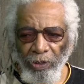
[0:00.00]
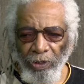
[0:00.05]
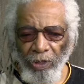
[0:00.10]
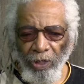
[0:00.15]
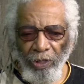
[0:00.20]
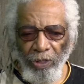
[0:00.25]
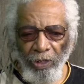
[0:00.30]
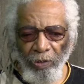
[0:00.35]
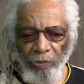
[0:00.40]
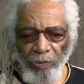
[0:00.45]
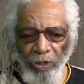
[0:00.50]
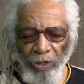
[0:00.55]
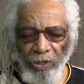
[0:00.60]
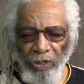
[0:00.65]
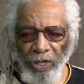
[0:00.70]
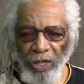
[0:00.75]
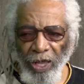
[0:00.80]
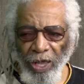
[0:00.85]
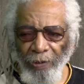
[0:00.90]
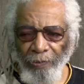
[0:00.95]
And they're wreaking
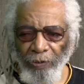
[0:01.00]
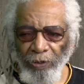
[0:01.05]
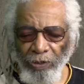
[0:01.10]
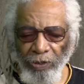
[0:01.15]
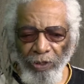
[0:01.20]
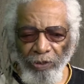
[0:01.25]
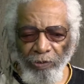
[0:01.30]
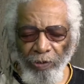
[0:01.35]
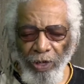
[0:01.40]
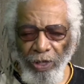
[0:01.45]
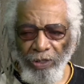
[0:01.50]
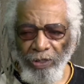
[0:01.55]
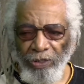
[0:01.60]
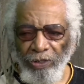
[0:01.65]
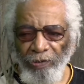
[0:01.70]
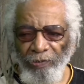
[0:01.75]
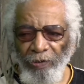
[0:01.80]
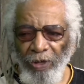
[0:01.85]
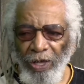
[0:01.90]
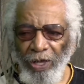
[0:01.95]
havoc and they're trying to
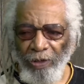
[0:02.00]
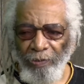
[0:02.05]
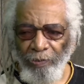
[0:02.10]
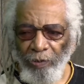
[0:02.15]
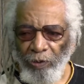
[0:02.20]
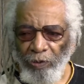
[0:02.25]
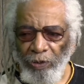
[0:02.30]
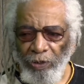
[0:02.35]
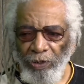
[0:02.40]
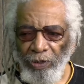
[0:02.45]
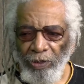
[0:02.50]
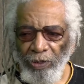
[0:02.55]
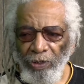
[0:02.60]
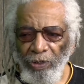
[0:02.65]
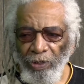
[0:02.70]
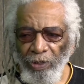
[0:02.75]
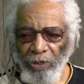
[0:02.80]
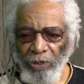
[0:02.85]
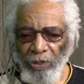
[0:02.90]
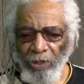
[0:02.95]
survive, Bernie.
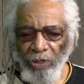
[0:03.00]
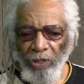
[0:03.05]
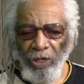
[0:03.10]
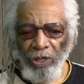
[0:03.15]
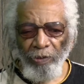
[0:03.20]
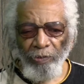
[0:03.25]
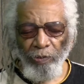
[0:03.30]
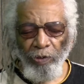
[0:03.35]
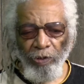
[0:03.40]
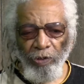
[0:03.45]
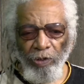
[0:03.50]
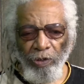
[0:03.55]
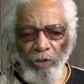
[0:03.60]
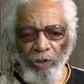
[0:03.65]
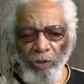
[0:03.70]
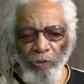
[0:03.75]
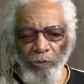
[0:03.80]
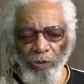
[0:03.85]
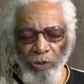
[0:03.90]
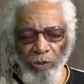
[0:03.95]
And we're
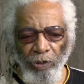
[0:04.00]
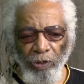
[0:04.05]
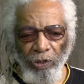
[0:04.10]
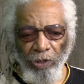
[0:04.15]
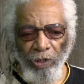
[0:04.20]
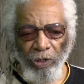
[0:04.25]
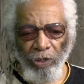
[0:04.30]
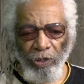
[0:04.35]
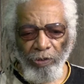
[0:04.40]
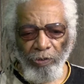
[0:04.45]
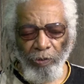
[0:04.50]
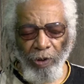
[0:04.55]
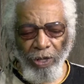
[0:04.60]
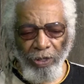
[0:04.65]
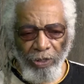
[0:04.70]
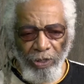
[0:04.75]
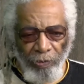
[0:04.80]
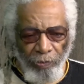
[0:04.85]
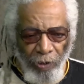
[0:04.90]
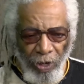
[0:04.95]
gonna
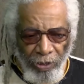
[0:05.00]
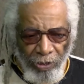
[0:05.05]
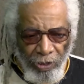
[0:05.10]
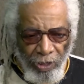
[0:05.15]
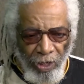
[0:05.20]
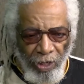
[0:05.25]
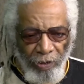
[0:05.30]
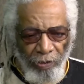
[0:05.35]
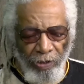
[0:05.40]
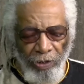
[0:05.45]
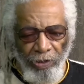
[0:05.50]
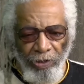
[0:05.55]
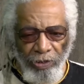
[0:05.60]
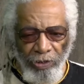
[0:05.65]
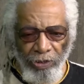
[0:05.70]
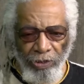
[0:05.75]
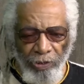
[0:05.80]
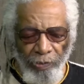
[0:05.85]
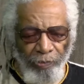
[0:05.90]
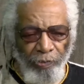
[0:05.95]
right now, and this
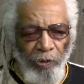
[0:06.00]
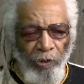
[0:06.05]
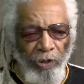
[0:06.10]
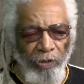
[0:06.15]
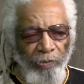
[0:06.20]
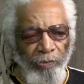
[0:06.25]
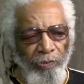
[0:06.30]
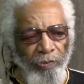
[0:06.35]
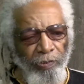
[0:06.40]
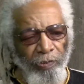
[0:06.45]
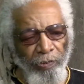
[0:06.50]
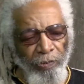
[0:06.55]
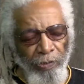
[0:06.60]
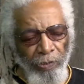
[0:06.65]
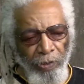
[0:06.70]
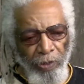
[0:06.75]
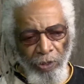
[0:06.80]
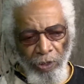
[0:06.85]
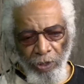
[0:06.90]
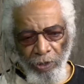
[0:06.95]
is important.
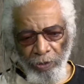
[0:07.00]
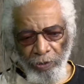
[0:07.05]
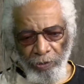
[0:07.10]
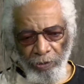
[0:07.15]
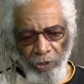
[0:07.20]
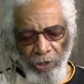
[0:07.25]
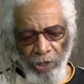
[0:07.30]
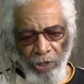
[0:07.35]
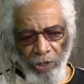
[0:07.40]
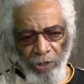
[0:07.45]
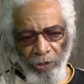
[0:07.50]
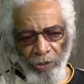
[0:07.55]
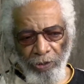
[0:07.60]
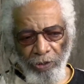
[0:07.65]
The